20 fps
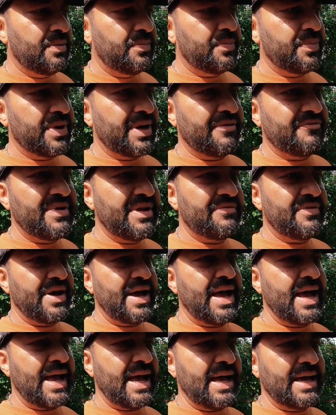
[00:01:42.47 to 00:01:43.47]
but I've never
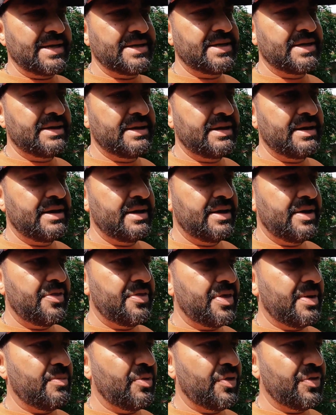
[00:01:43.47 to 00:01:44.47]
had
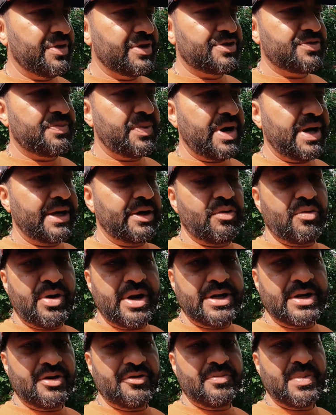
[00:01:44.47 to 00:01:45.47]
them on this bike or
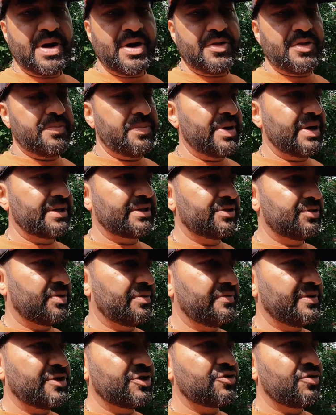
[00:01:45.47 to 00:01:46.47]
any of my other bikes to
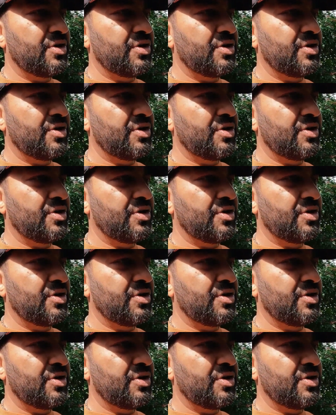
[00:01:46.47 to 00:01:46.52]
even